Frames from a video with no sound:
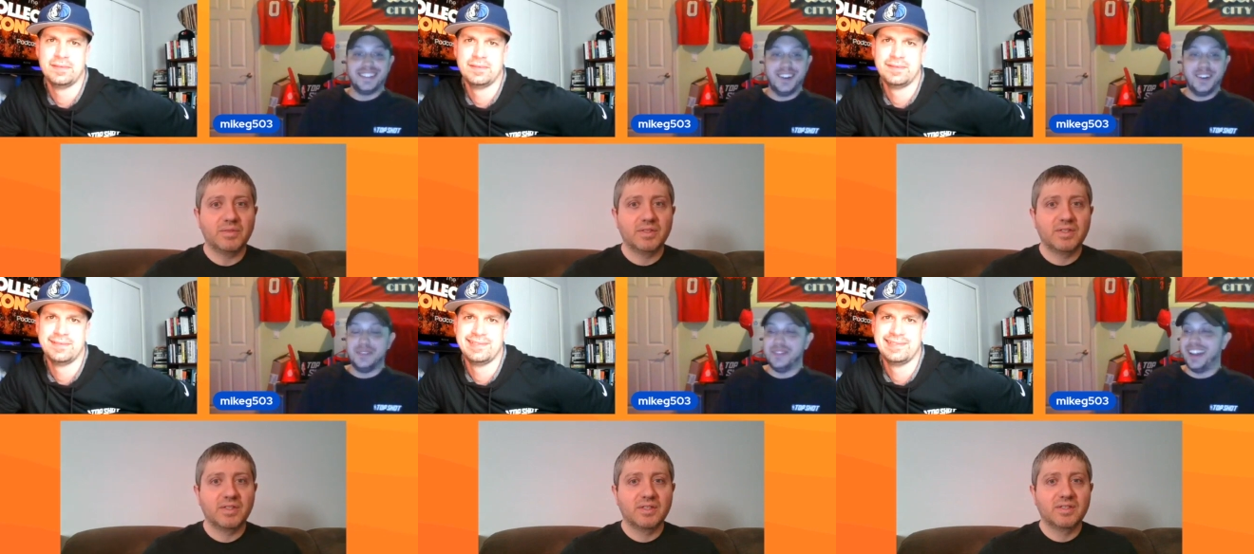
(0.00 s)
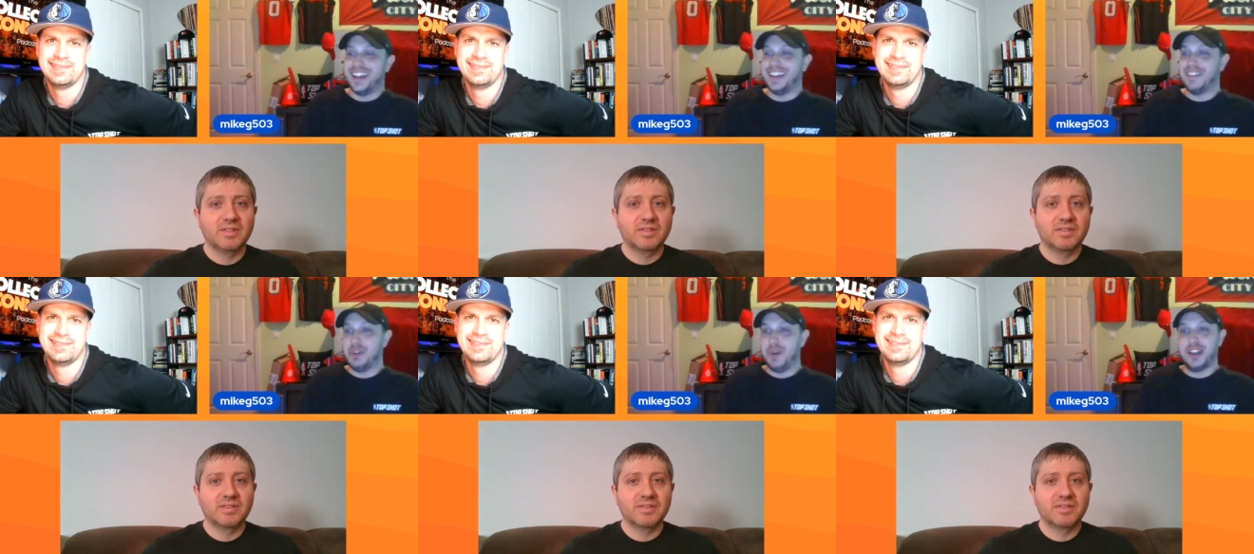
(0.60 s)
Speaker 1: Oh, man. If
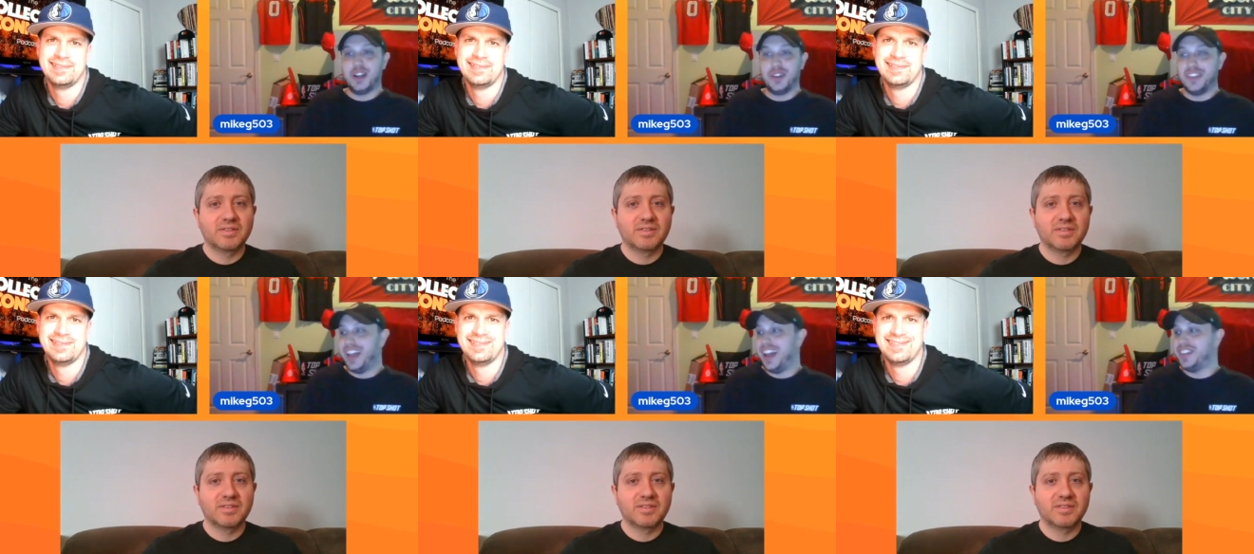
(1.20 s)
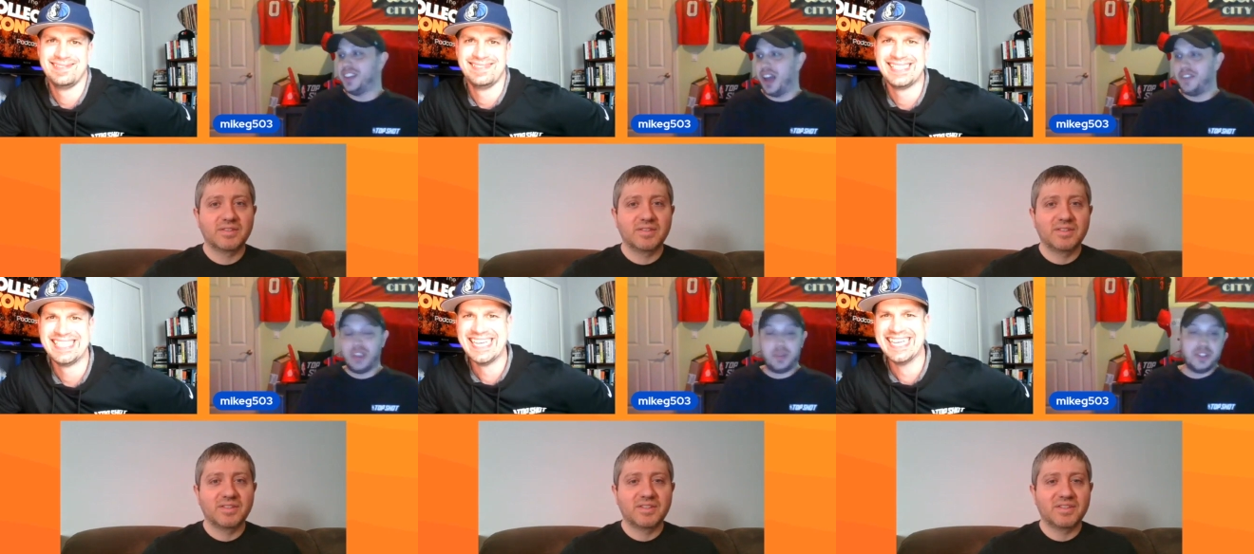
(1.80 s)
you want to go to that, then I
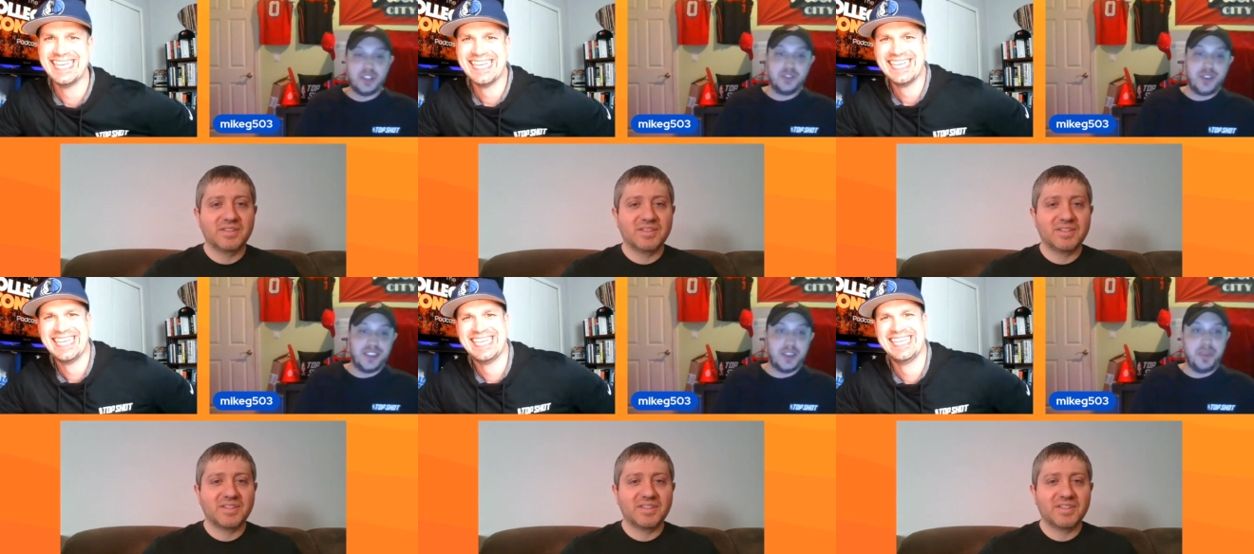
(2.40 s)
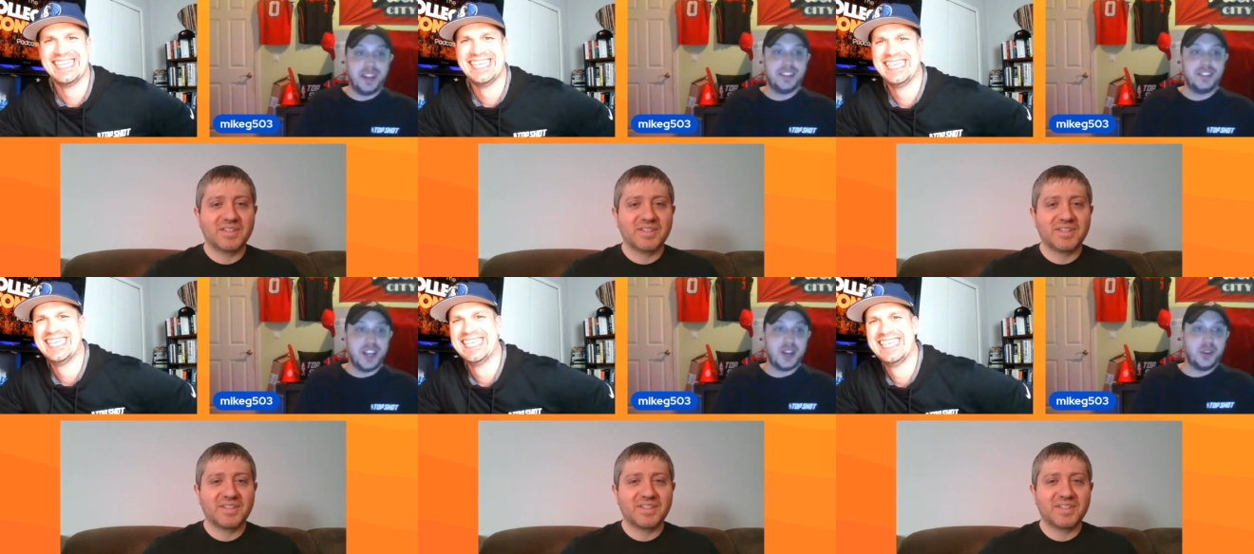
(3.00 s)
think we should have traded the pick in
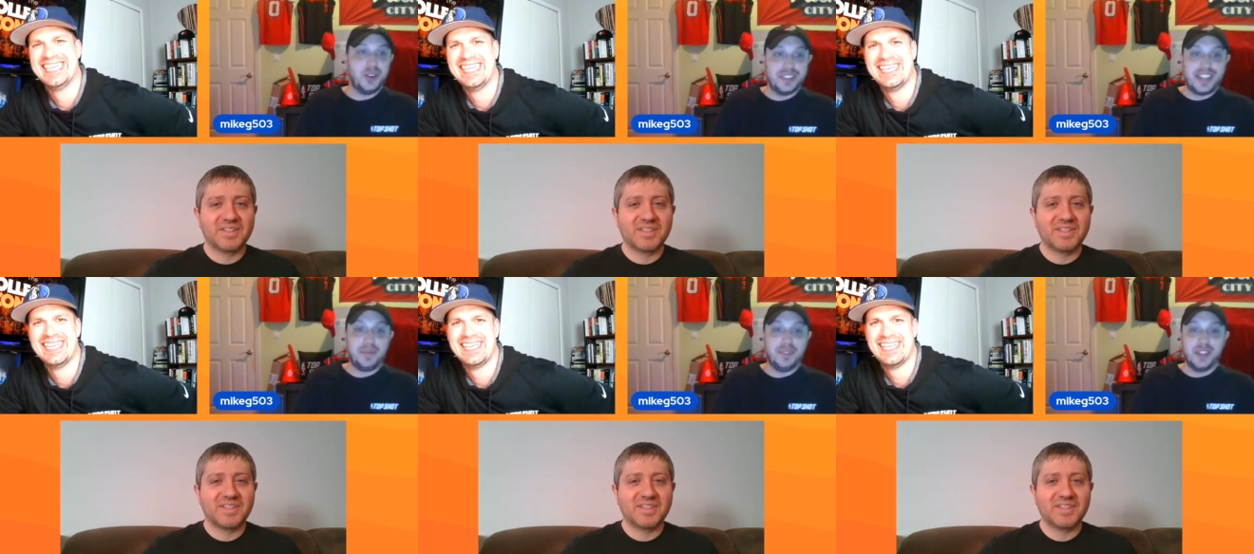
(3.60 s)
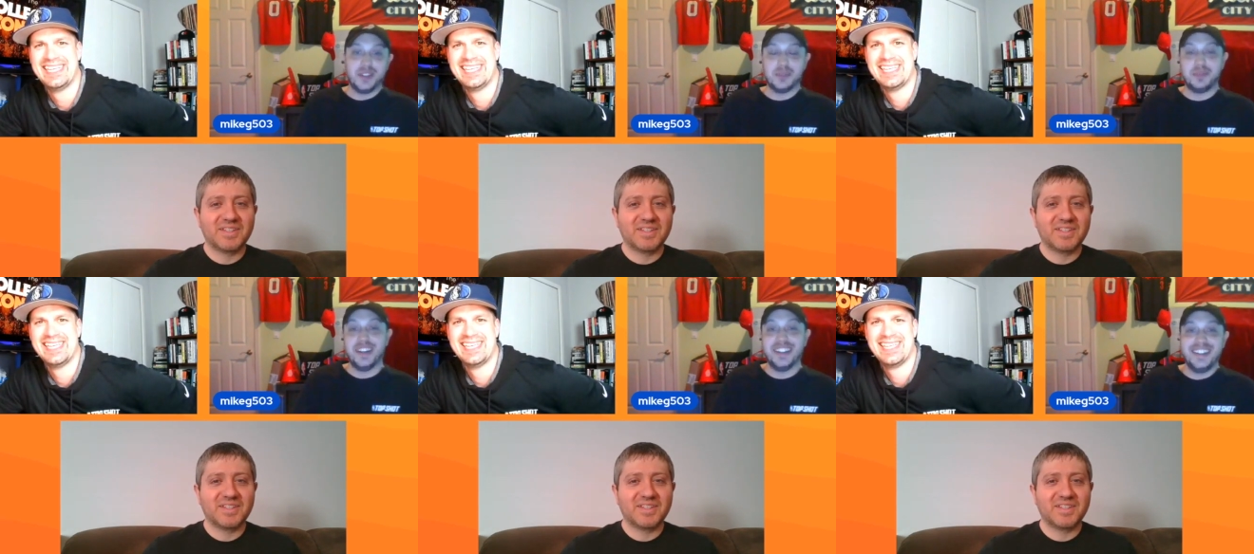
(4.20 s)
general and kept Lillard.
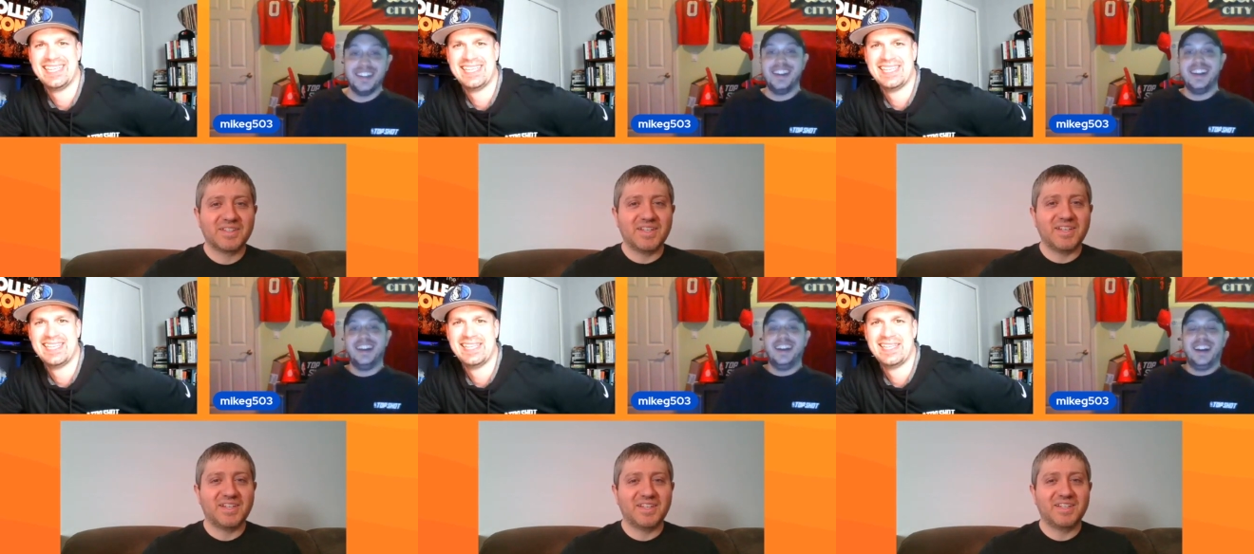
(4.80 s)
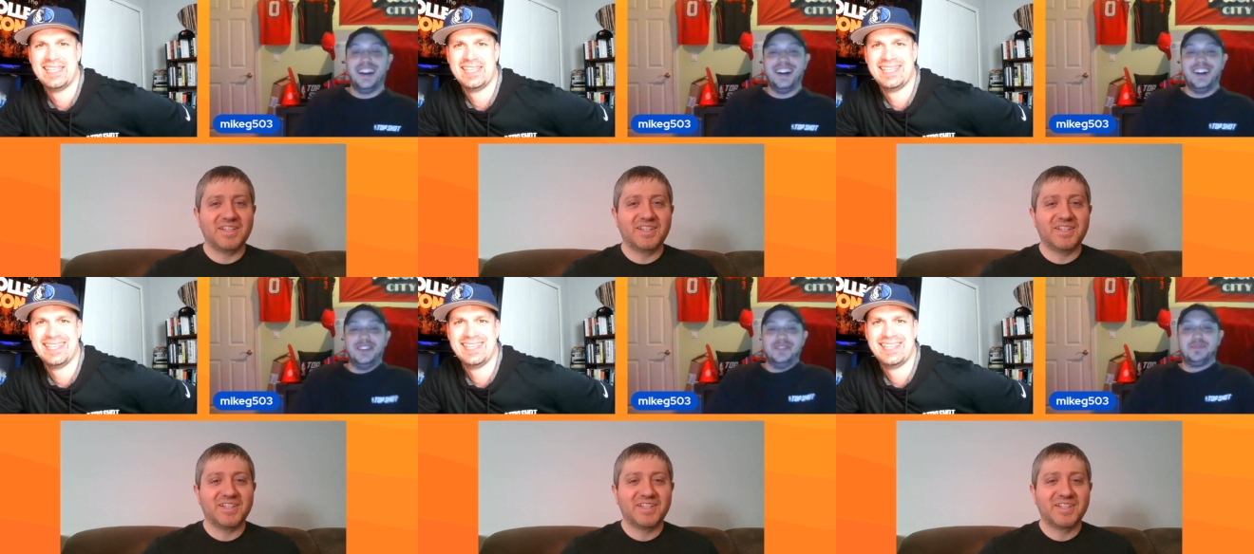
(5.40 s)
But
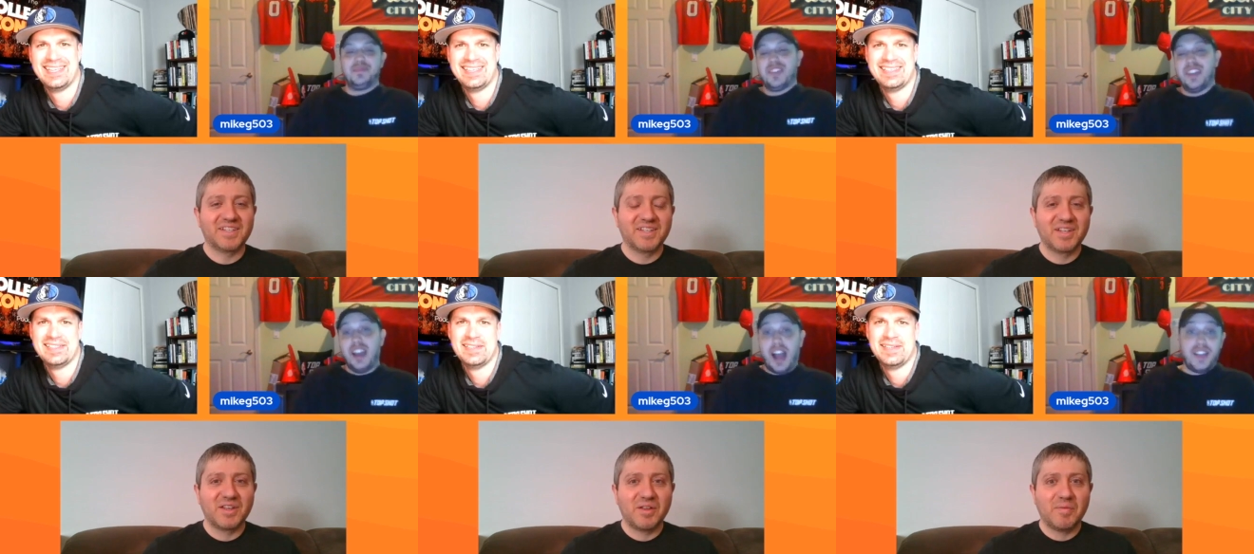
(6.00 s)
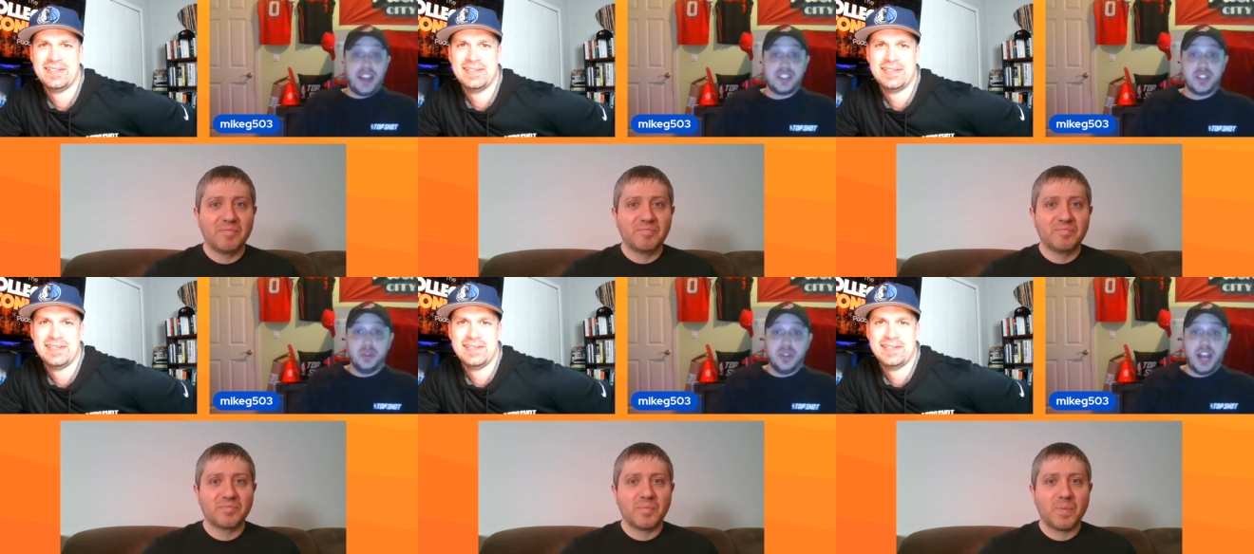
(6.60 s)
um, I like
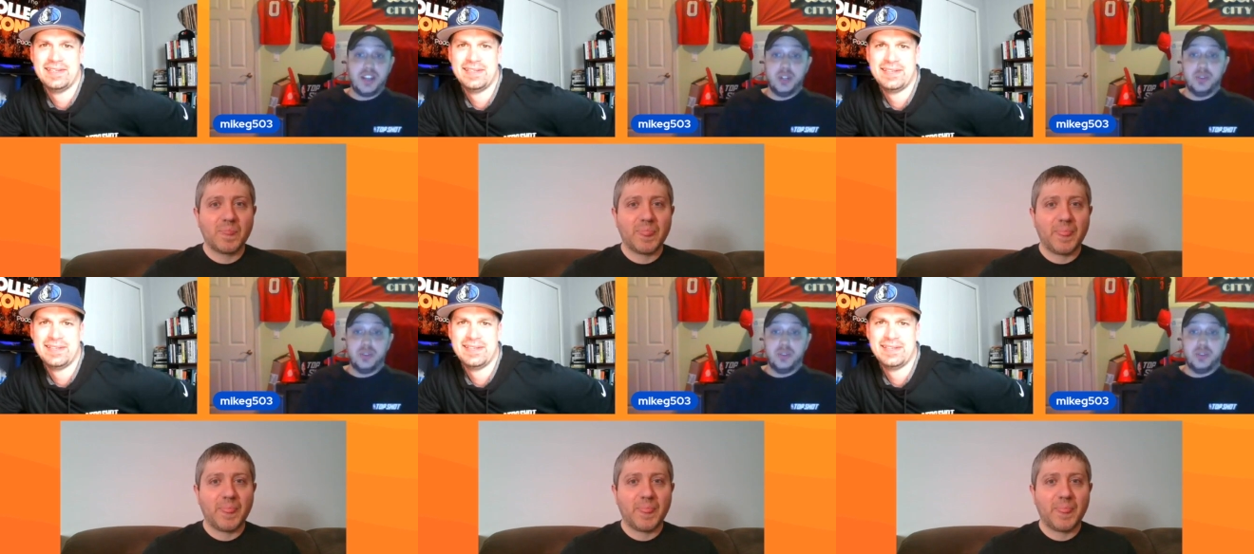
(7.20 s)
Scoot. I do.